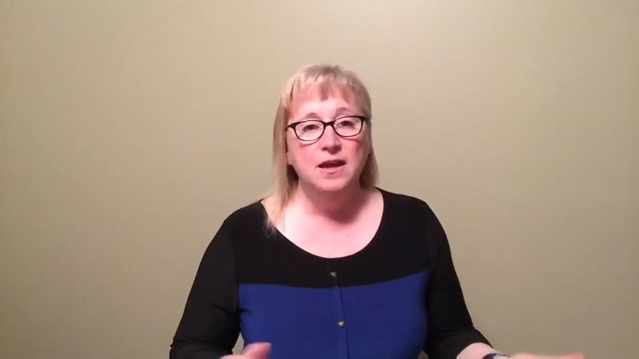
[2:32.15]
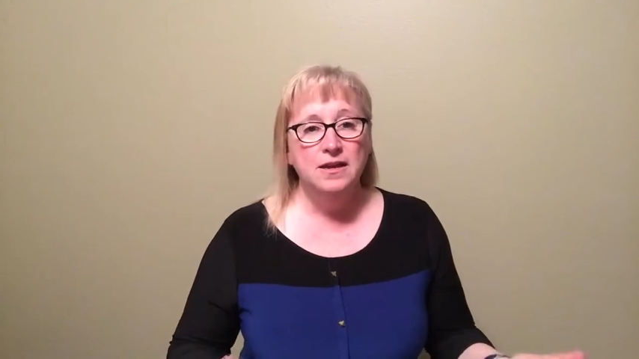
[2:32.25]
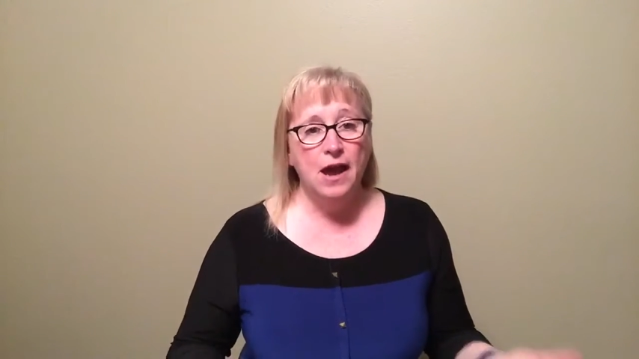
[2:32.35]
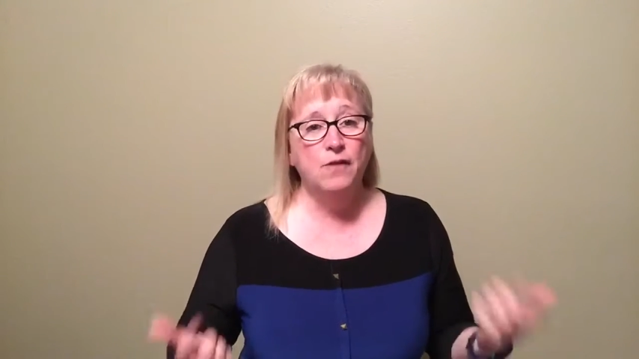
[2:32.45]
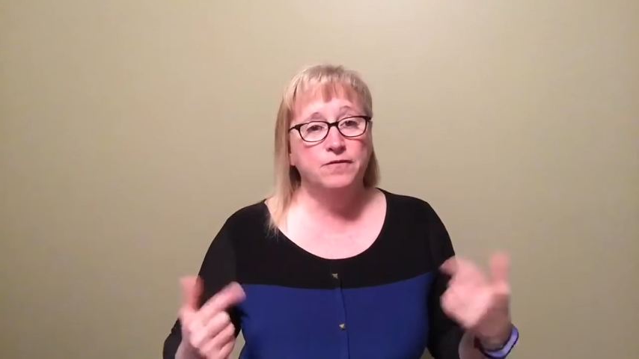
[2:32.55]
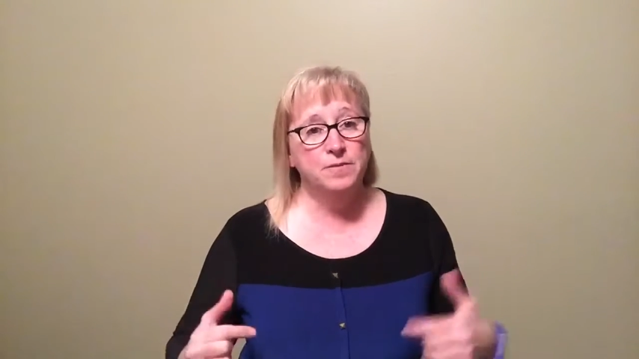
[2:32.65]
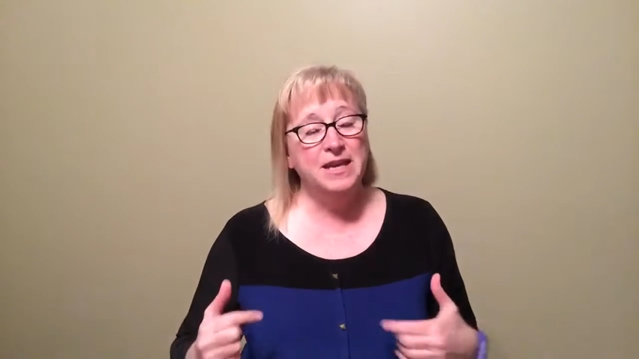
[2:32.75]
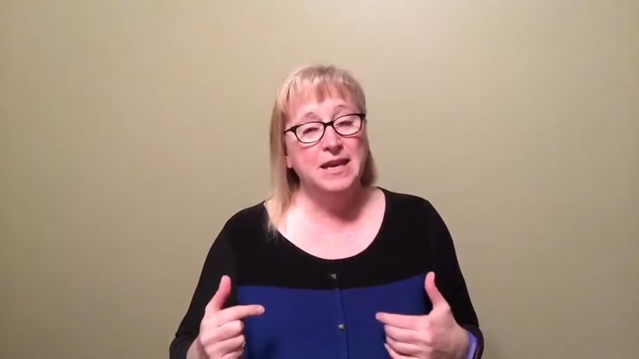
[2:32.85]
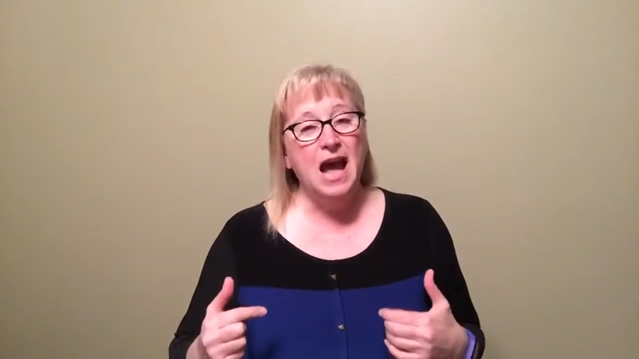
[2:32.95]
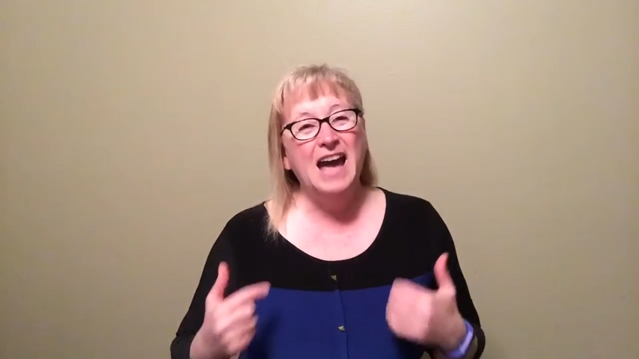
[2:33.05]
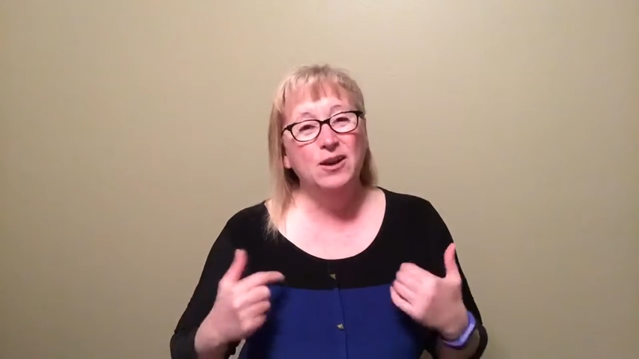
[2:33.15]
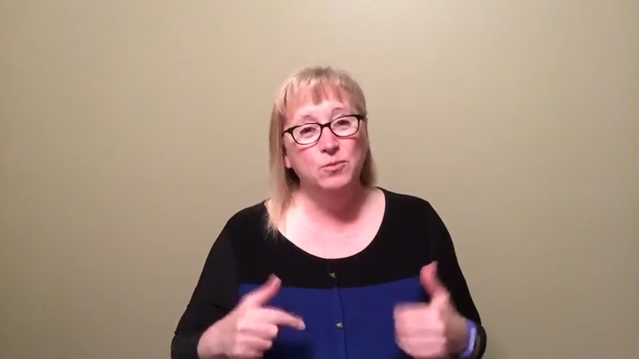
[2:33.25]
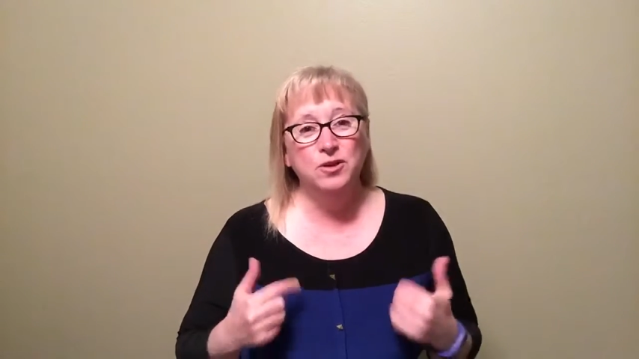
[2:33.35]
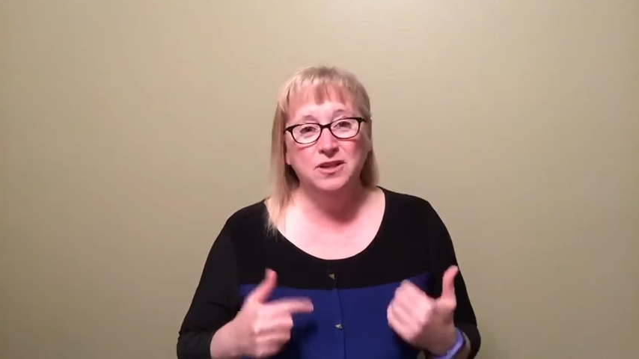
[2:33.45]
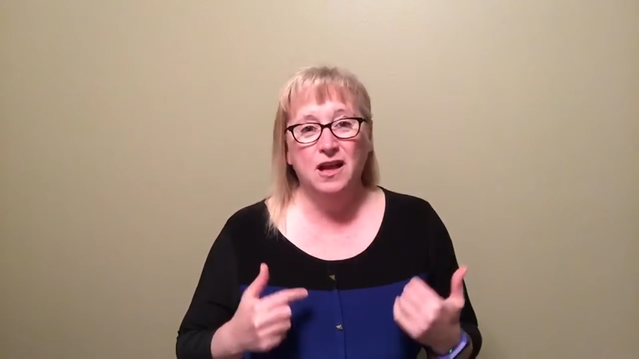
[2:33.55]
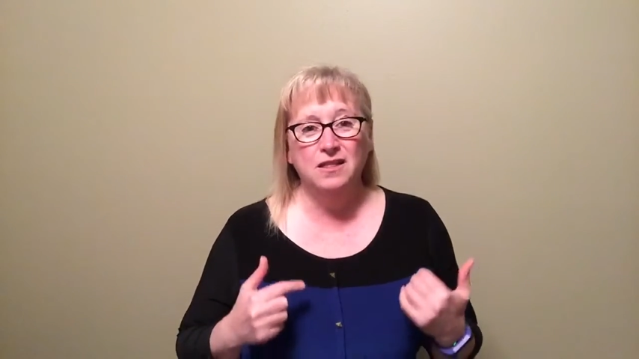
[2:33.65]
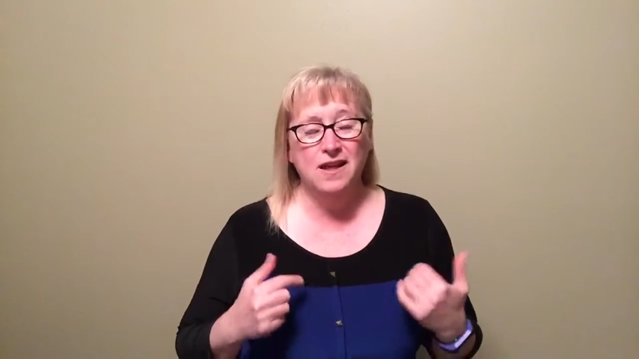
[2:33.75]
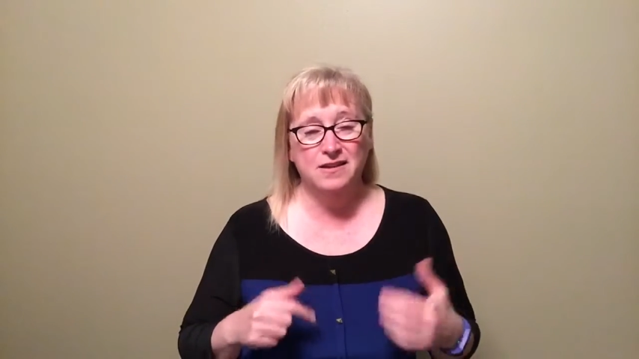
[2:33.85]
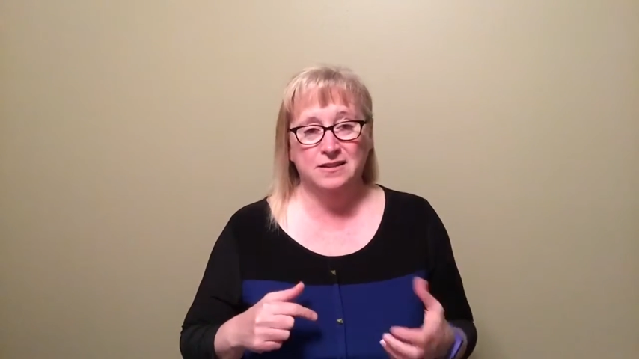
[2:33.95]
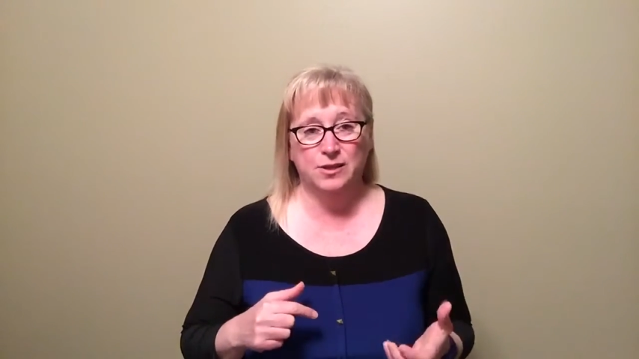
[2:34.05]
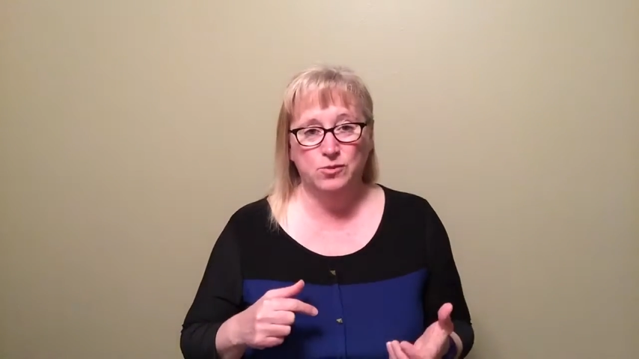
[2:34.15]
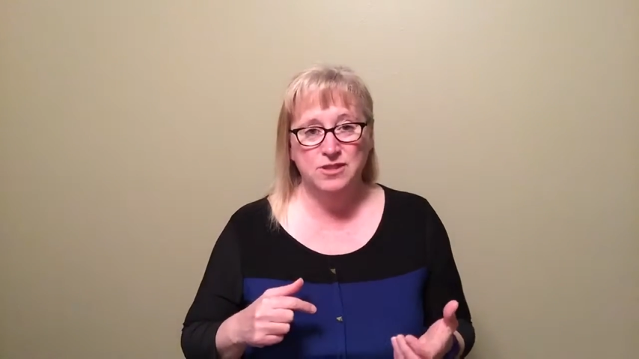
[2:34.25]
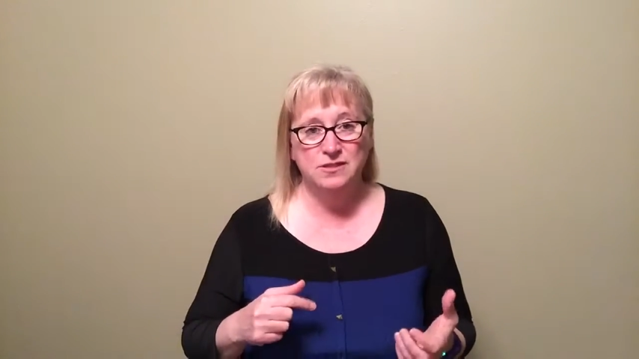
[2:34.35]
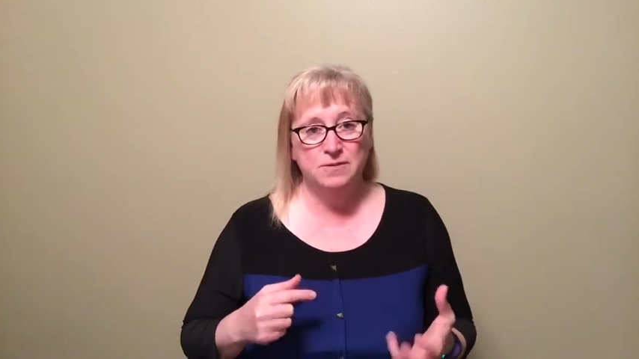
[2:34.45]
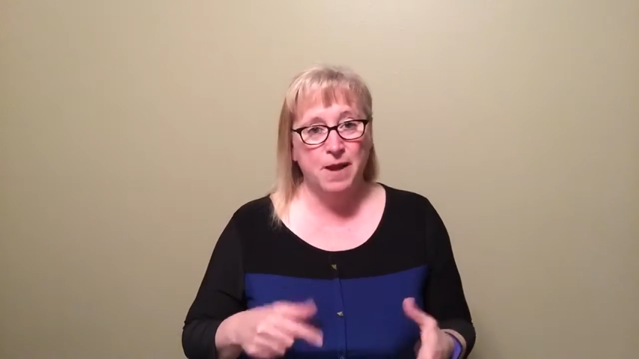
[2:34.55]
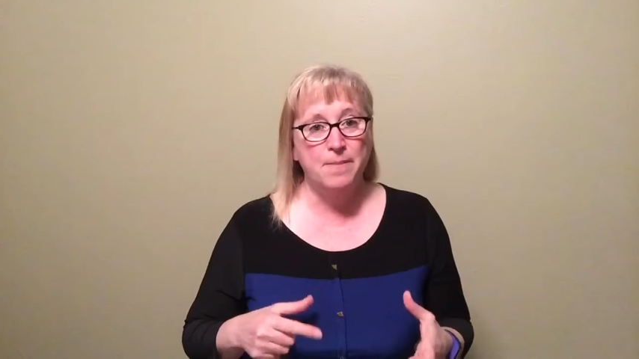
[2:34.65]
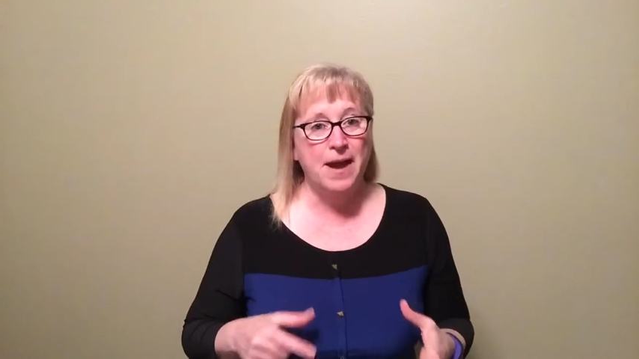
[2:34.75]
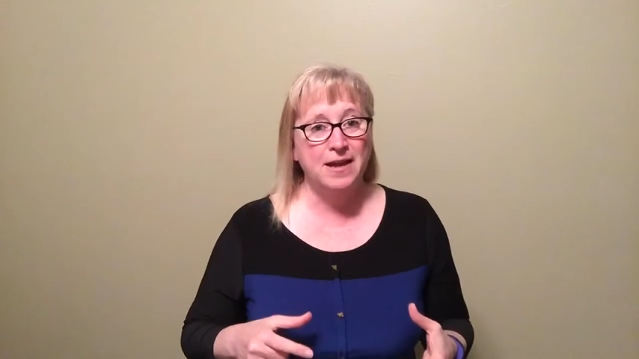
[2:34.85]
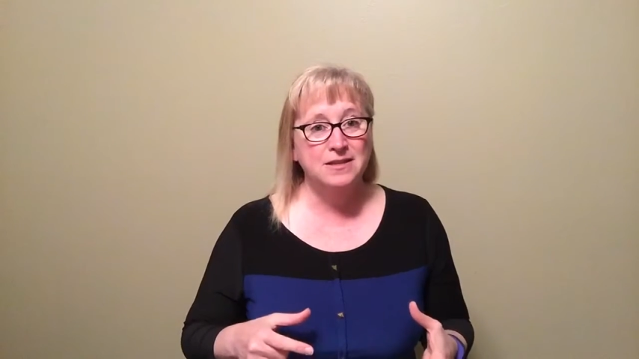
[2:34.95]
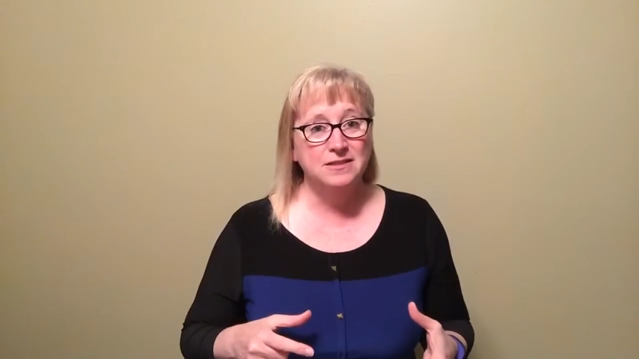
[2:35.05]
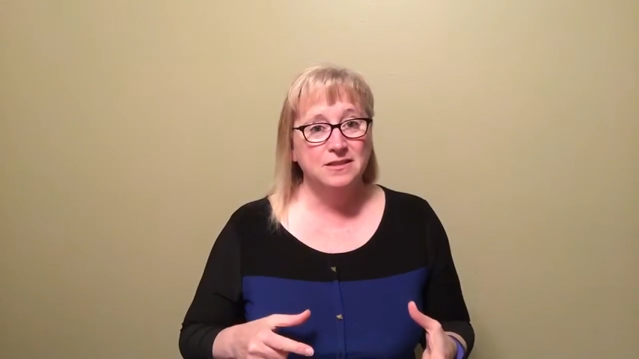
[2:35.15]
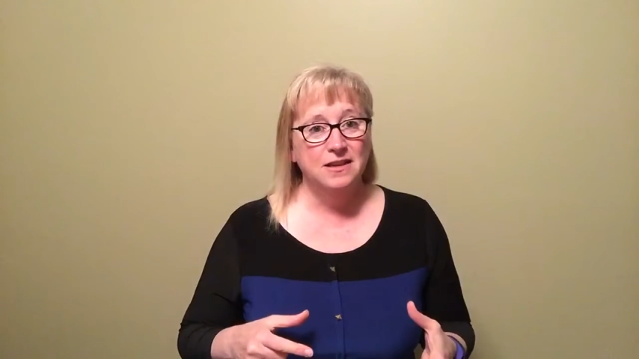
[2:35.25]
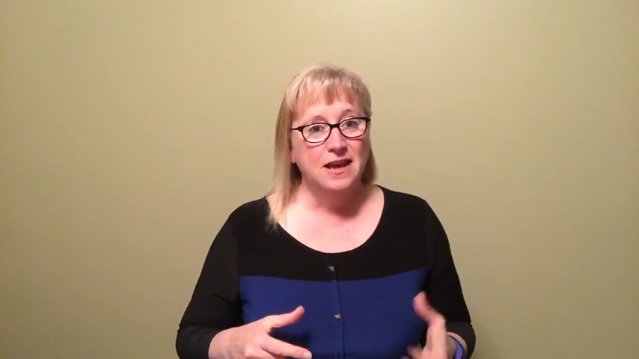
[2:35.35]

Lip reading: Now, for me, I don't put a lot of liquids into my bags.